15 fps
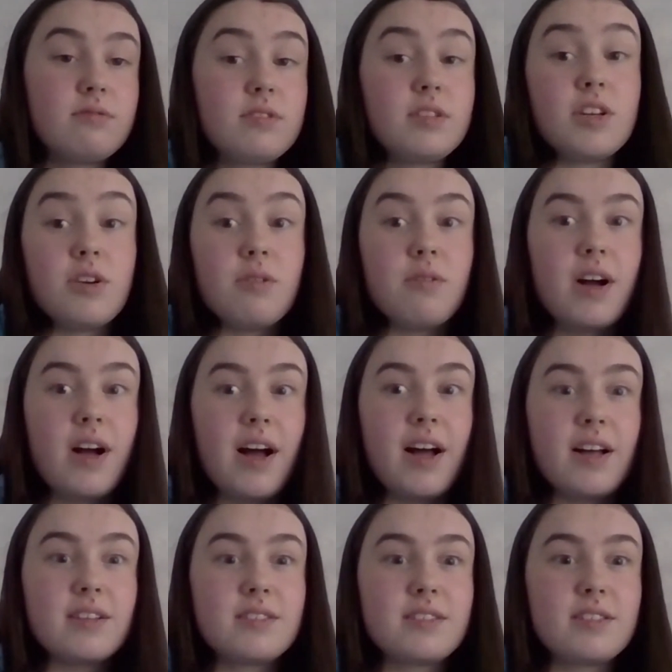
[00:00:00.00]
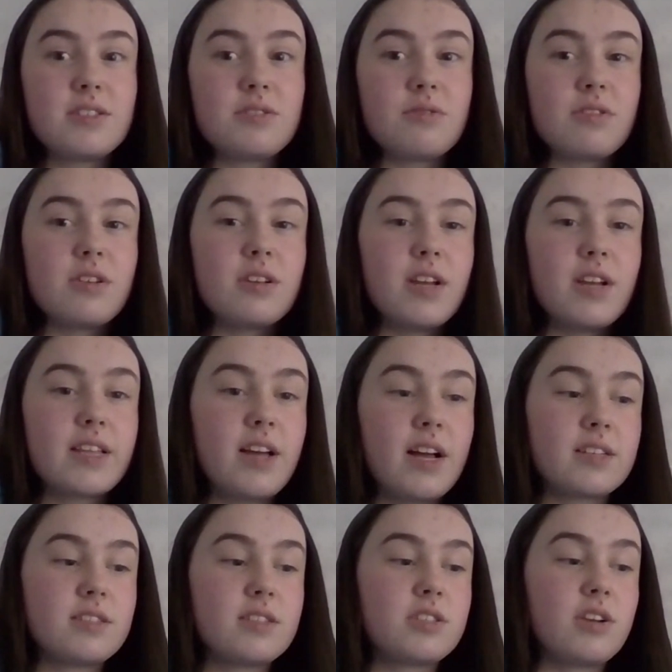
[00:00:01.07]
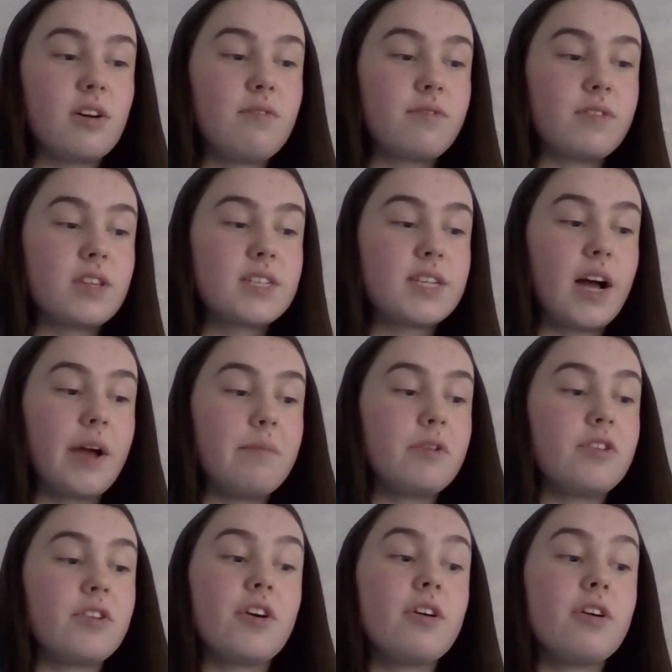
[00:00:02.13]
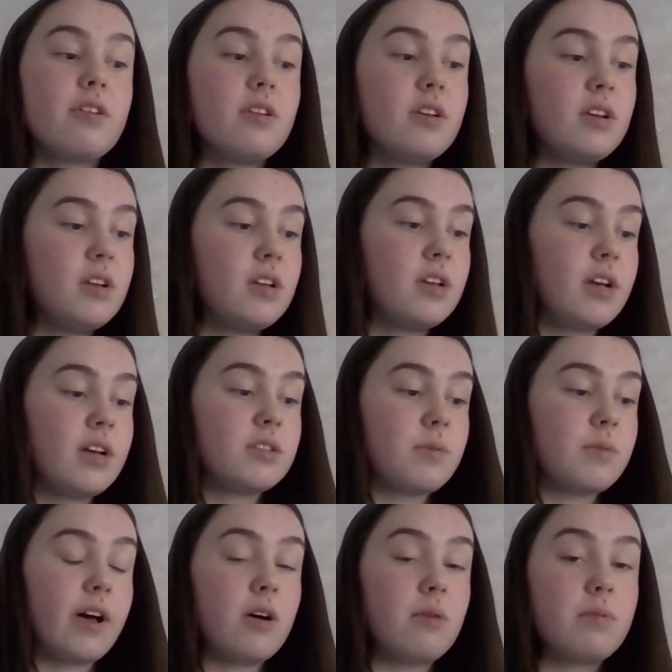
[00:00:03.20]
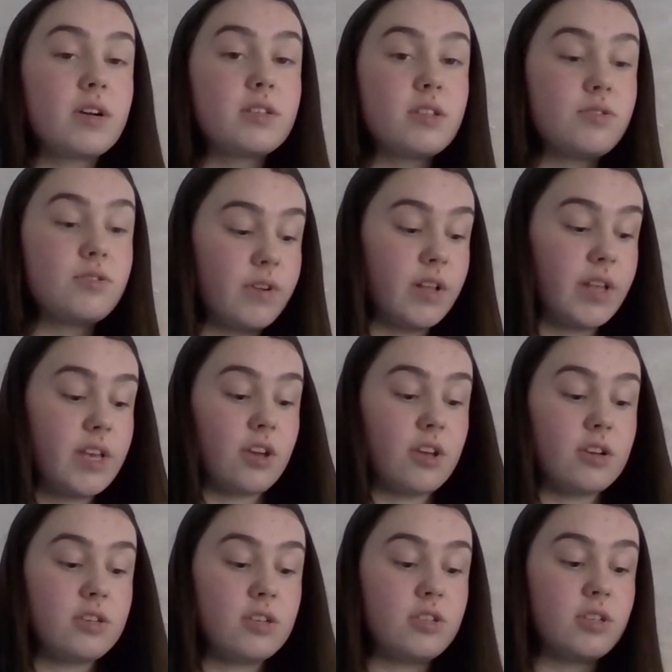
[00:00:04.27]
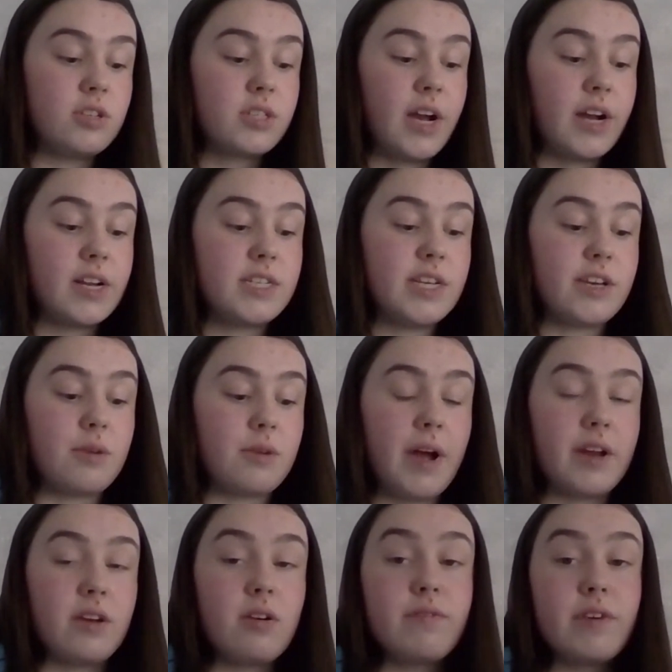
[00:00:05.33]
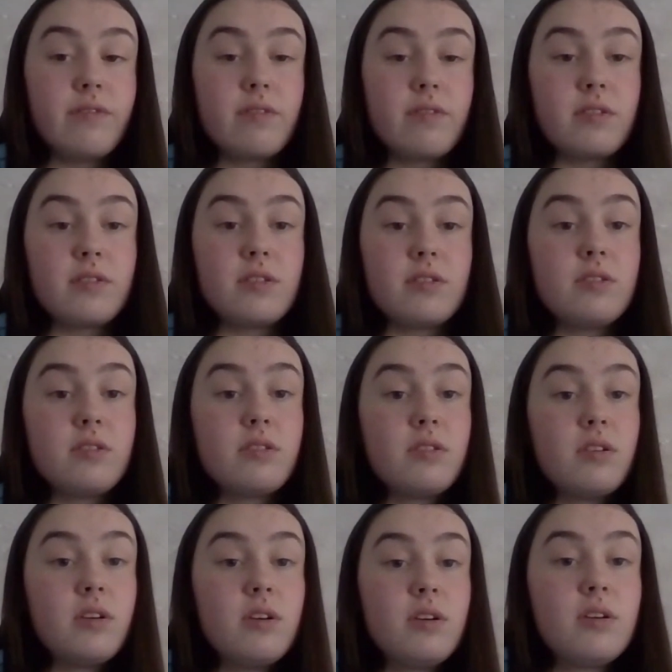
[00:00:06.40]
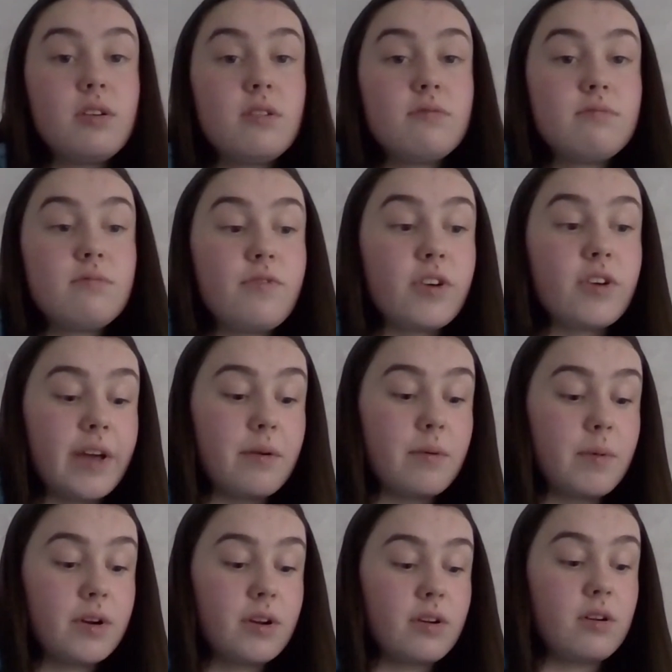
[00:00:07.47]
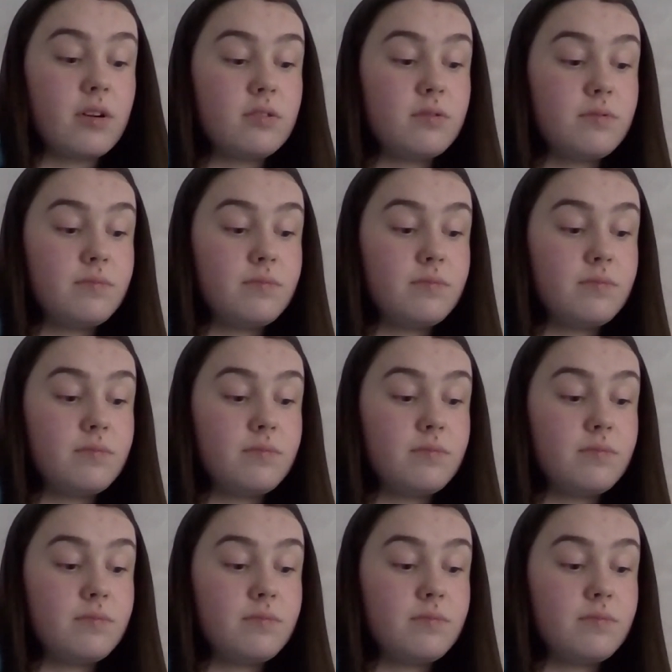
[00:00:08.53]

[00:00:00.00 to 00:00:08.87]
you know, has the stuff and the time to do it as well, because it's really good to just kind of take your mind off everything and forget about it all.